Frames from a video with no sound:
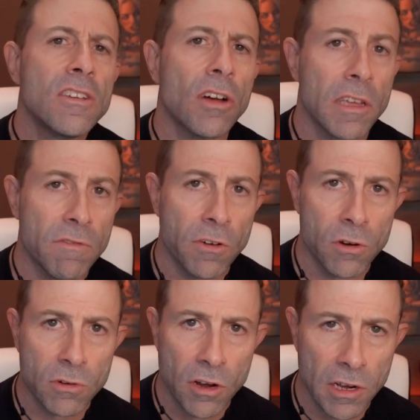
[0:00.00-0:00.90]
talking
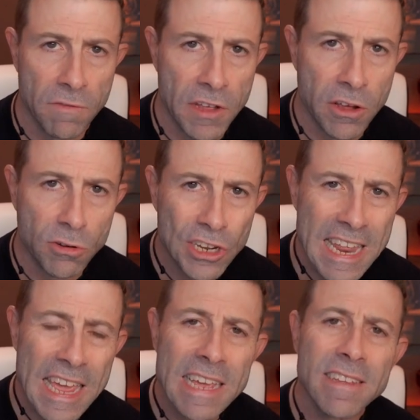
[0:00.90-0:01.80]
photo, talking video.
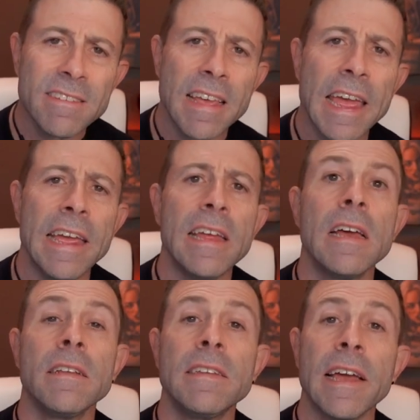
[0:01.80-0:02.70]
Today is a
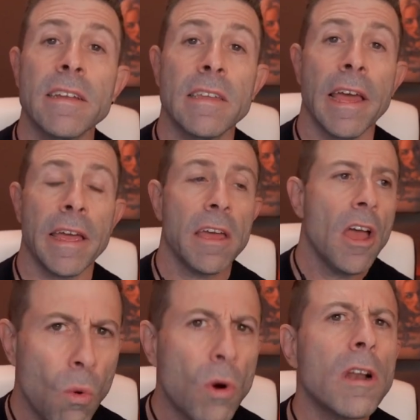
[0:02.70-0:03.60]
tech day.
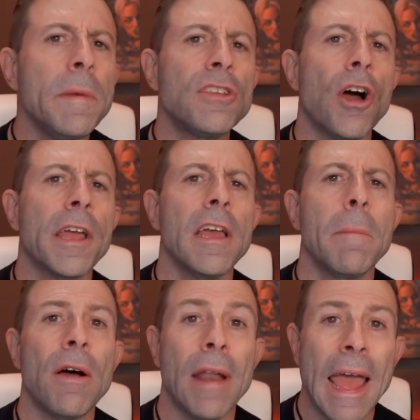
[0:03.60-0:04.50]
We're going to be talking
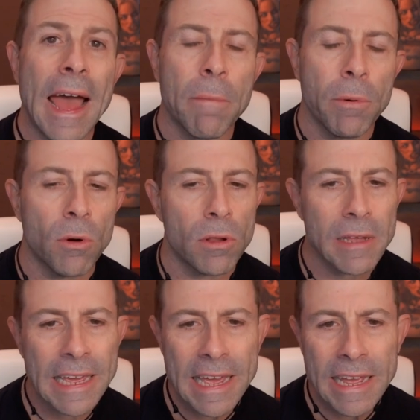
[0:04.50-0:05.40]
about Apple
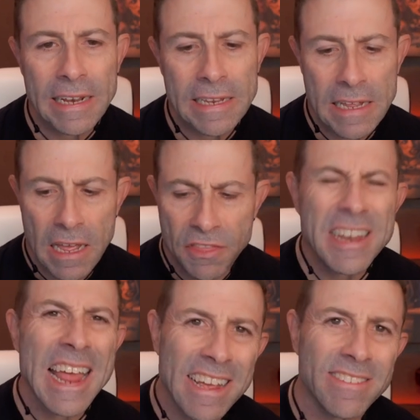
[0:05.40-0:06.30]
and the
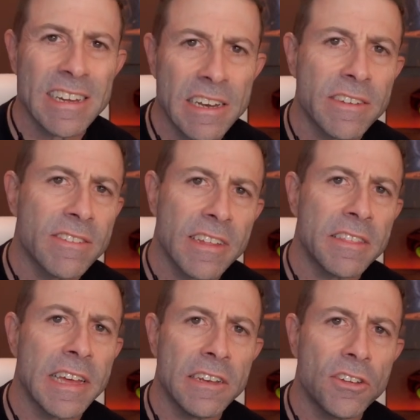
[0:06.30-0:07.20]
nastiness
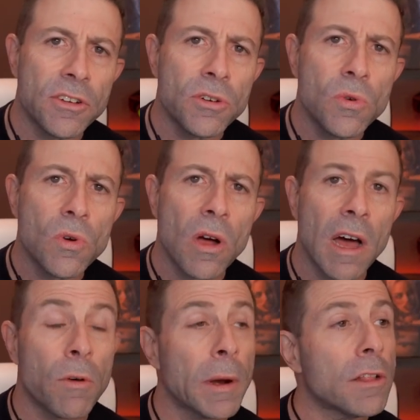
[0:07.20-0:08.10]
that they do
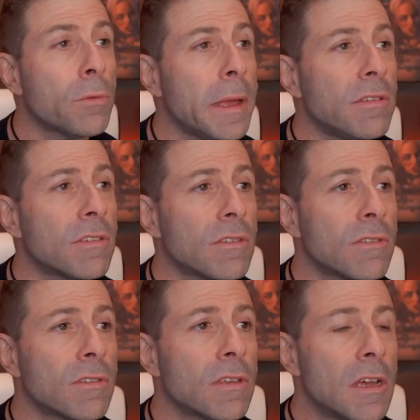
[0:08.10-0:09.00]
on a regular
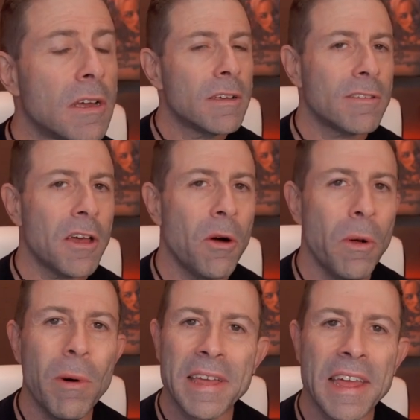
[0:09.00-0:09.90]
basis. So
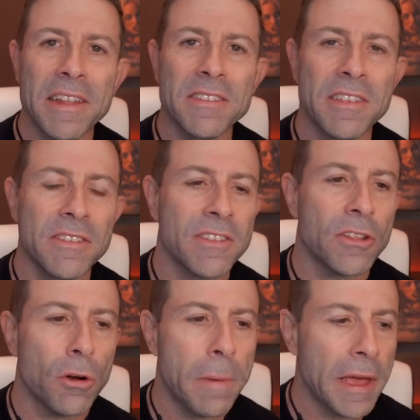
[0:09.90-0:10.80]
we want to get into this a
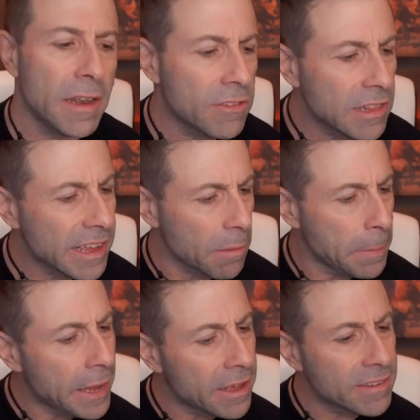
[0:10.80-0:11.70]
little bit. It's like a
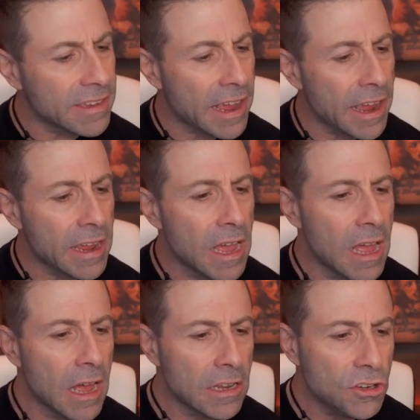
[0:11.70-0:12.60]
P S A.
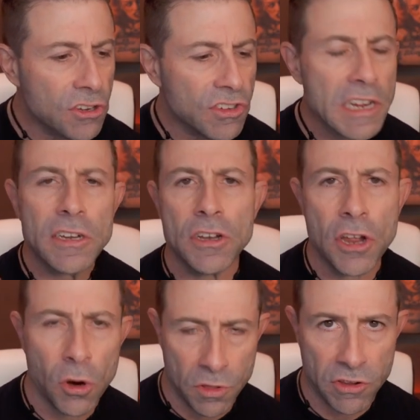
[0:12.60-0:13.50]
You just need to
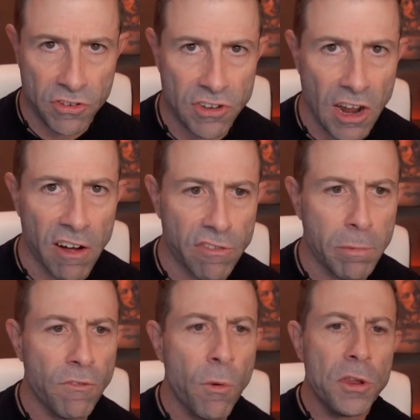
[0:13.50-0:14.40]
know this stuff
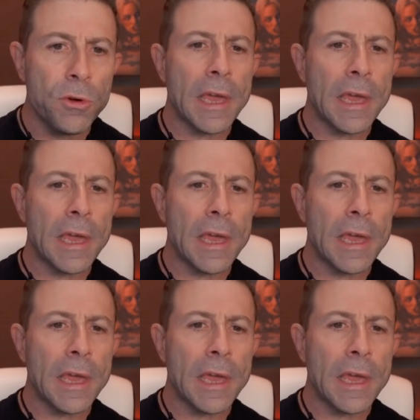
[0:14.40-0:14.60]
before you